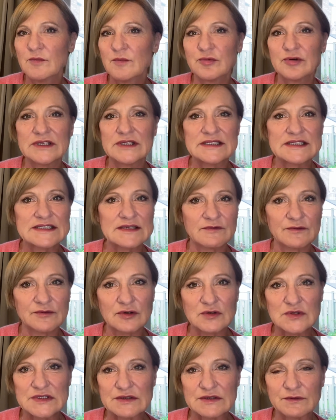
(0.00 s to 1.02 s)
put in some
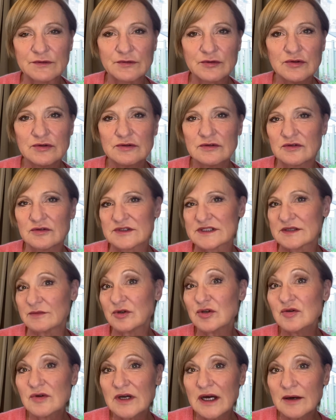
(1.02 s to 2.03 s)
frozen fruit or some
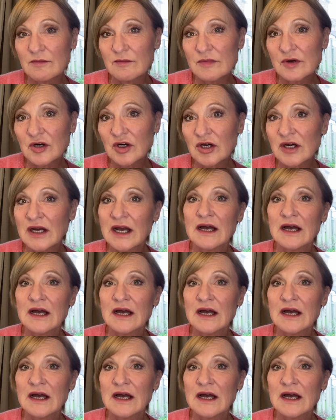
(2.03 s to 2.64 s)
cucumber,